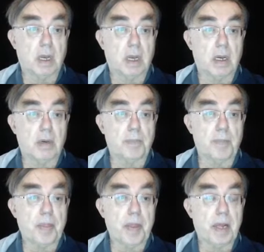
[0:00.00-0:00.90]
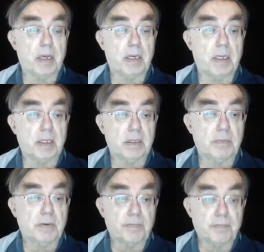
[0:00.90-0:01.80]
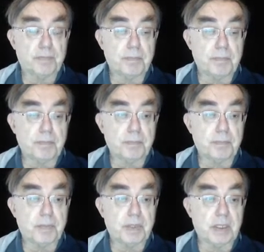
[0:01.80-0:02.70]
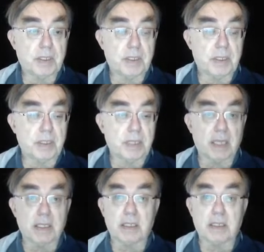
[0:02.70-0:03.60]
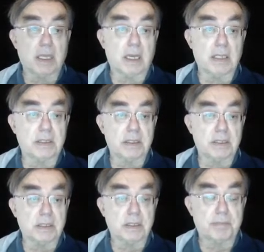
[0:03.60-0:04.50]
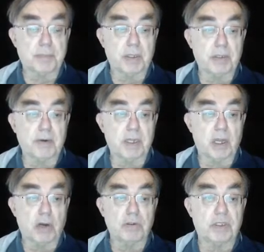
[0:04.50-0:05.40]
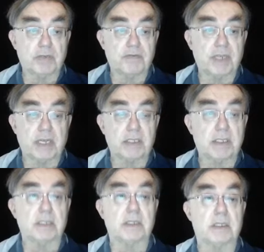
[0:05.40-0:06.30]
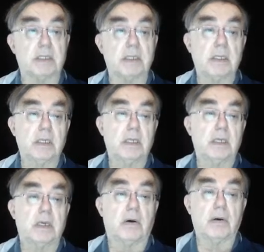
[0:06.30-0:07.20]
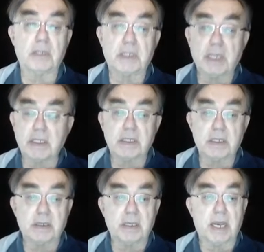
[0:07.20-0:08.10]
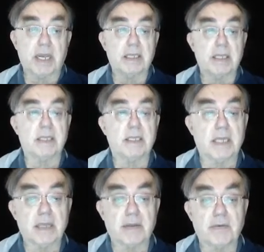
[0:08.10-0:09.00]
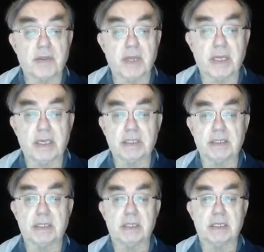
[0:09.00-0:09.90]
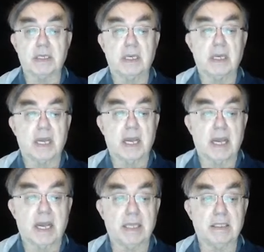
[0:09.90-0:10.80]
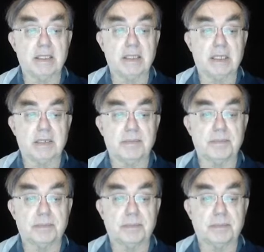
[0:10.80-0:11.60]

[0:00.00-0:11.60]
Um, we, another class that just built around hosts of sensors or sensors are the Internet of Things, and um,